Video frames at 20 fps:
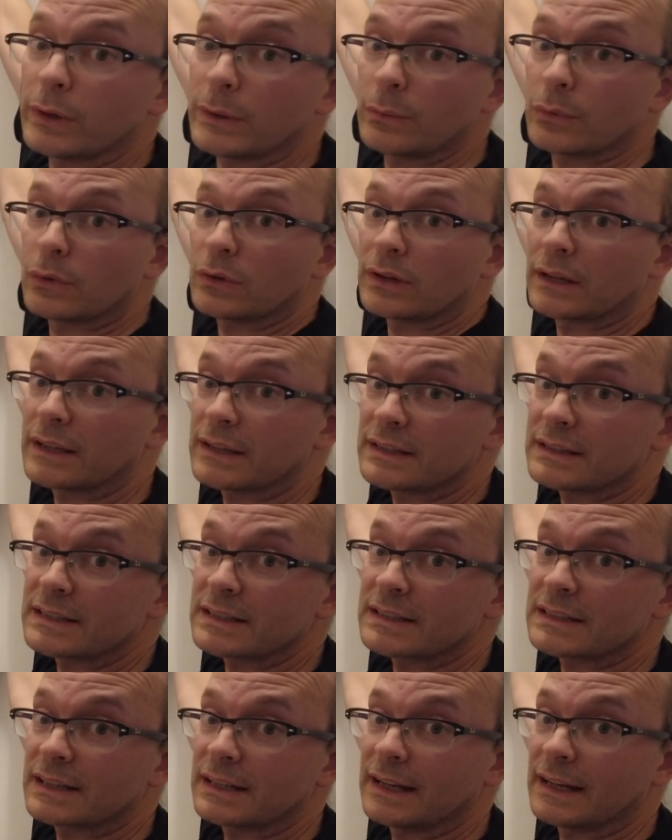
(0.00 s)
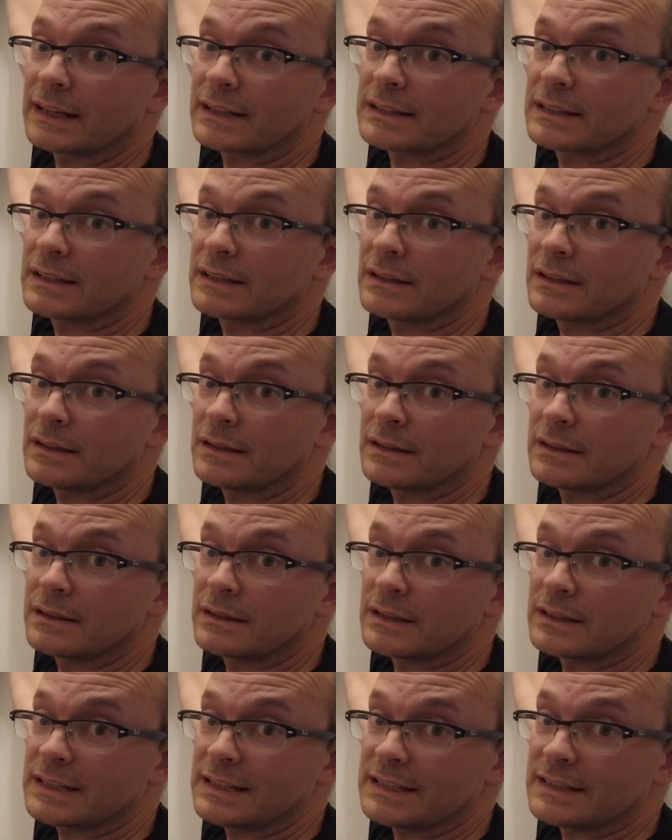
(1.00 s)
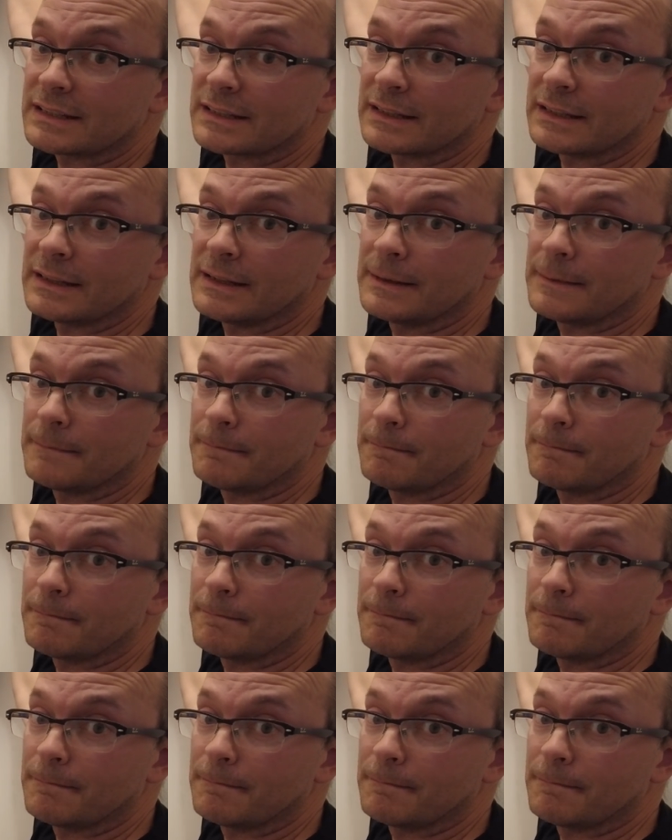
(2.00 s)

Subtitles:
we will disconnect the DC.